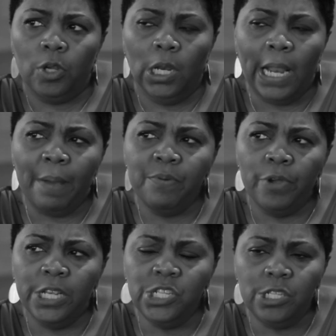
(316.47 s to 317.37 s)

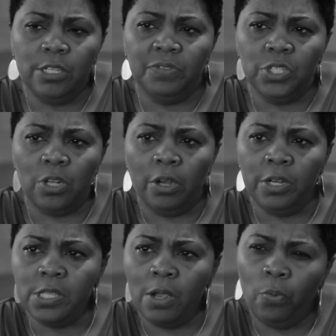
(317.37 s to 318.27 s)
Collaborations have
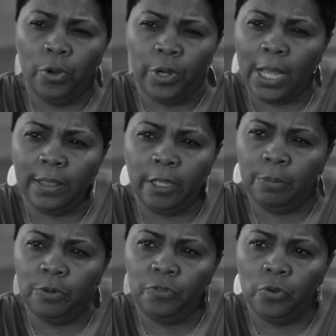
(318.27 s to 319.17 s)
started that were not
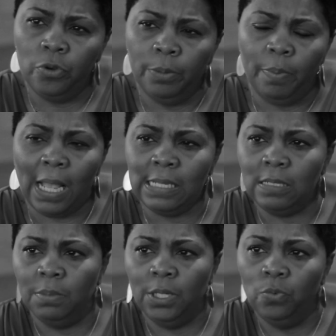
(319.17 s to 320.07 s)
there before and
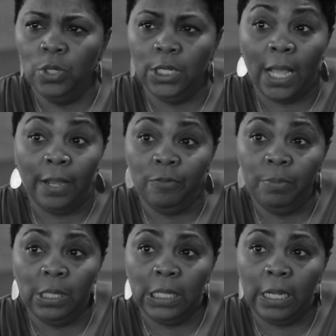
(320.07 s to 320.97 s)
possibly would not
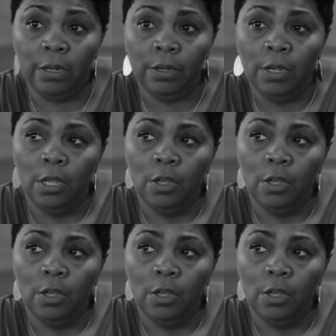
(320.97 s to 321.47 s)
have been there.